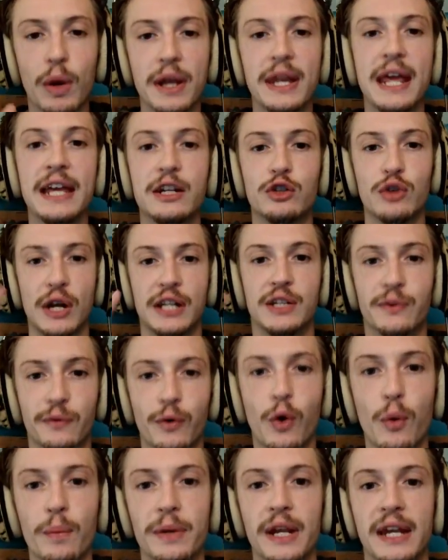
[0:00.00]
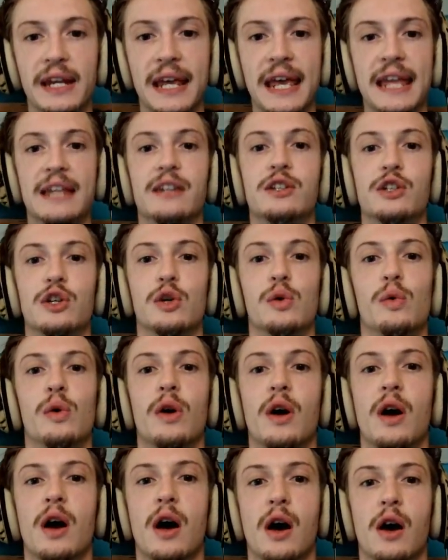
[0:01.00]
they transformed it into
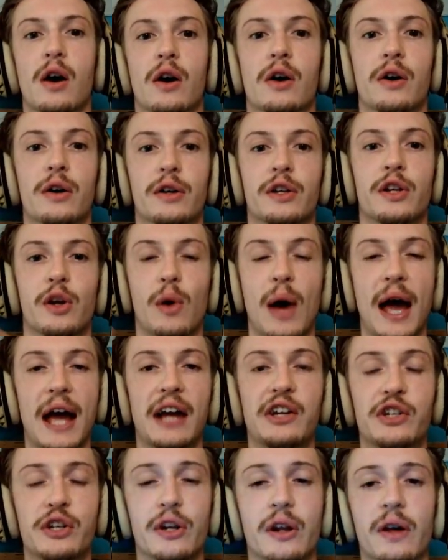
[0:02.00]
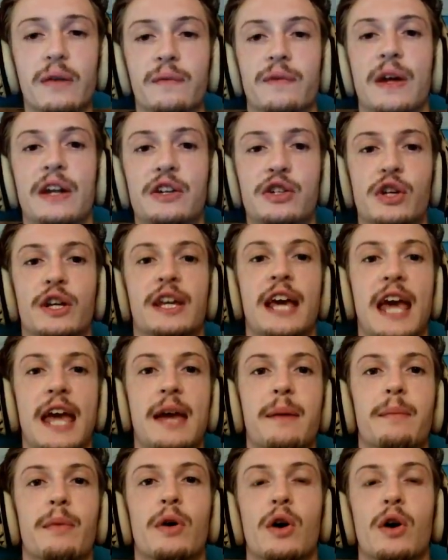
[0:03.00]
action-adventure game,